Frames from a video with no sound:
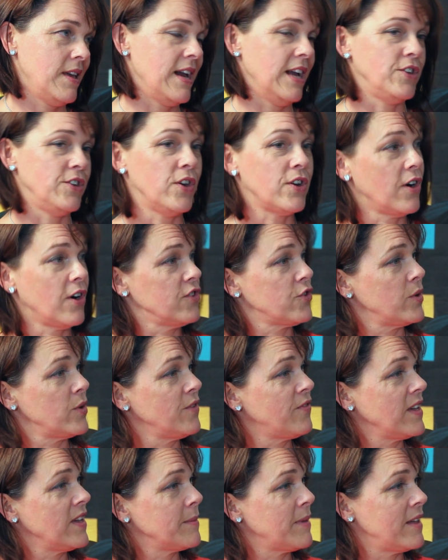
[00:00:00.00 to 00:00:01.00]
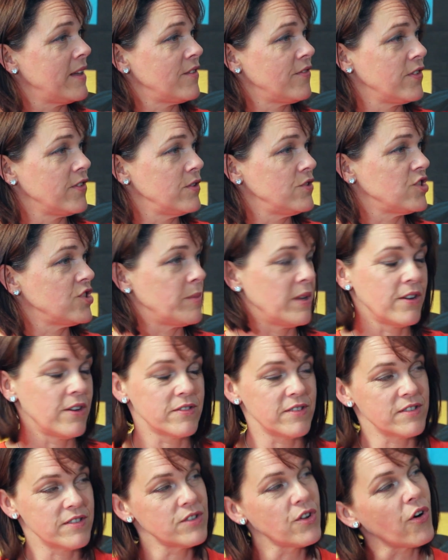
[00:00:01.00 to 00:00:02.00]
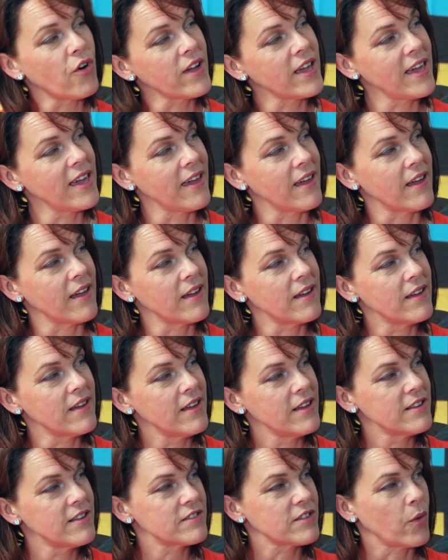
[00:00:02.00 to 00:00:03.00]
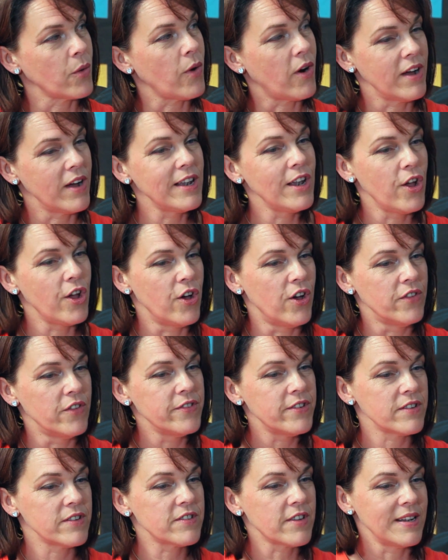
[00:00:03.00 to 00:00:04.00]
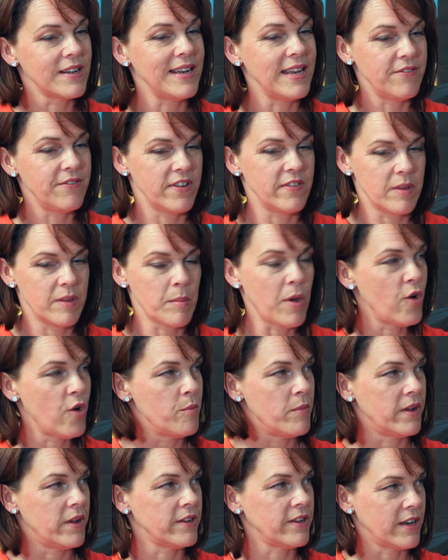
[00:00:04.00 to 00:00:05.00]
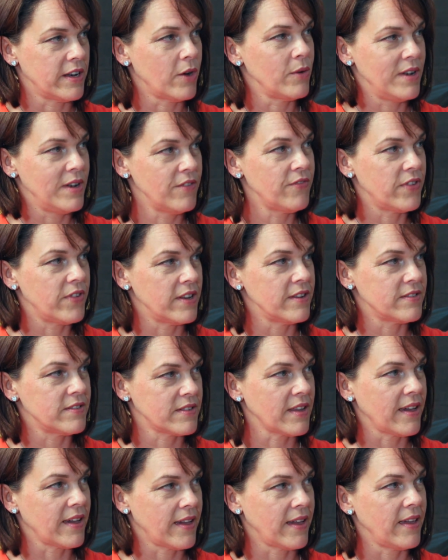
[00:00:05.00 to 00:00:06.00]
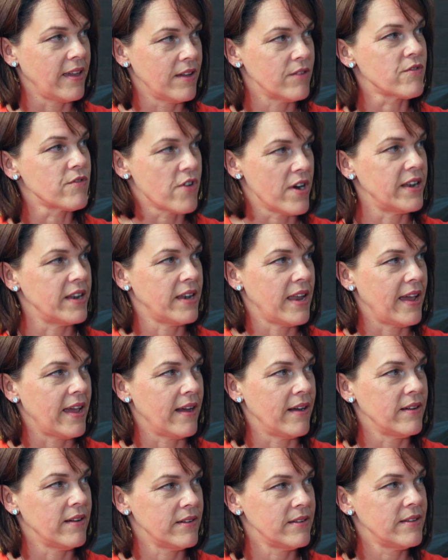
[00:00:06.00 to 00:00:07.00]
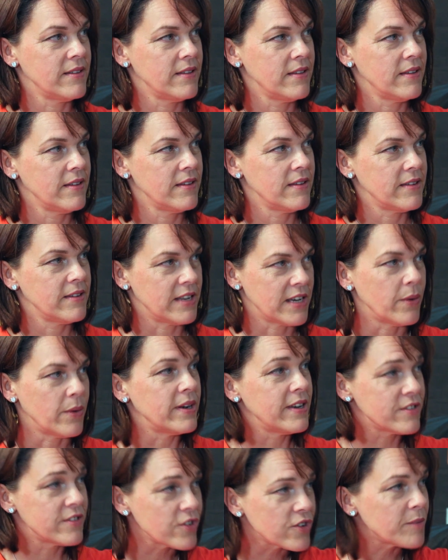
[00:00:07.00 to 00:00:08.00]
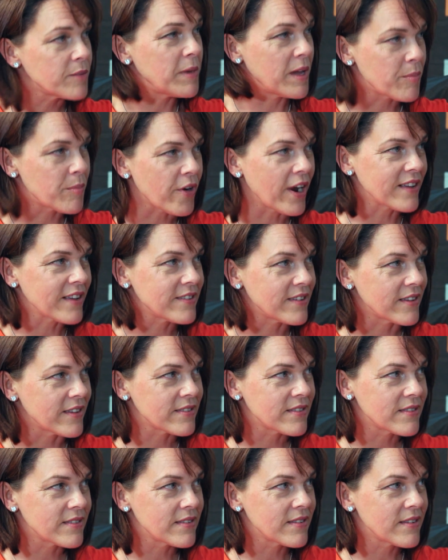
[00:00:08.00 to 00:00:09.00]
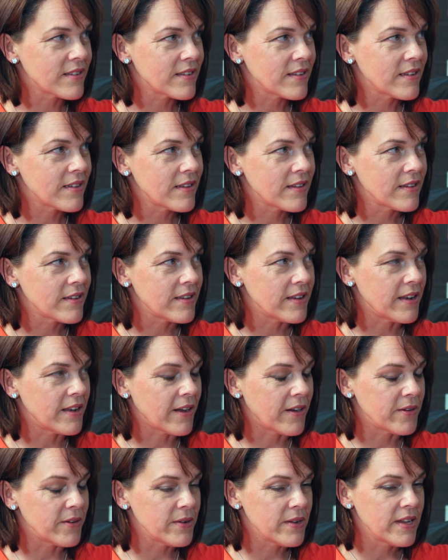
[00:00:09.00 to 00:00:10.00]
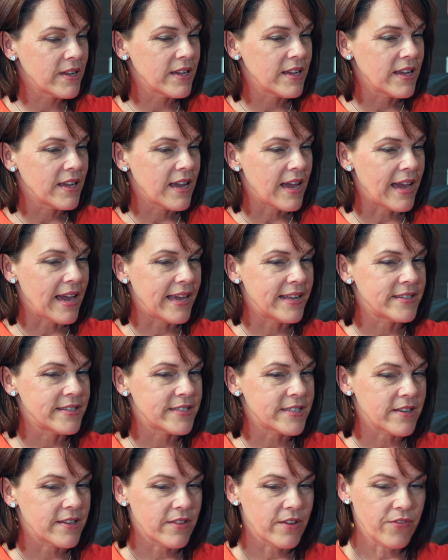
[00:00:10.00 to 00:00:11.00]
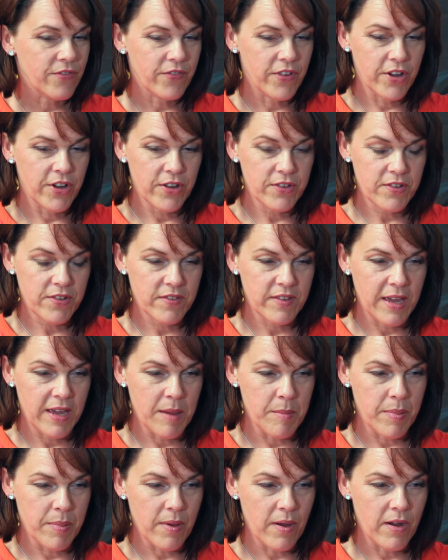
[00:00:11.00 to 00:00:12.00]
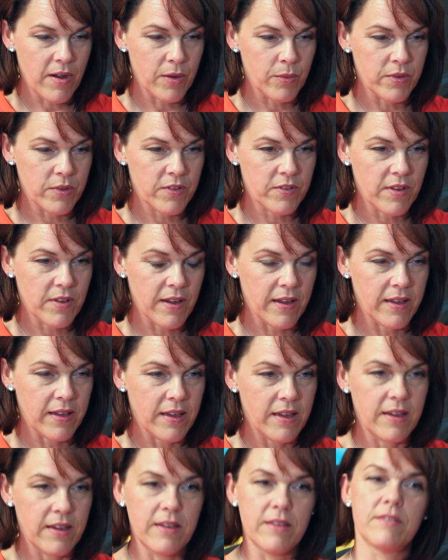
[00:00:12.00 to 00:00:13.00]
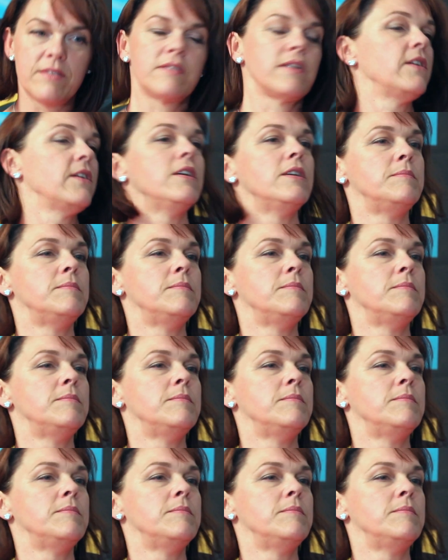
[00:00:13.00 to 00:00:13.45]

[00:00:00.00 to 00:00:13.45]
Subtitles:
And you can't do anything about the future because it's not here. So I learned to live in the moment, you know, live for this day right now. You know, and it took a bit of practice, you know. And the third step I would say is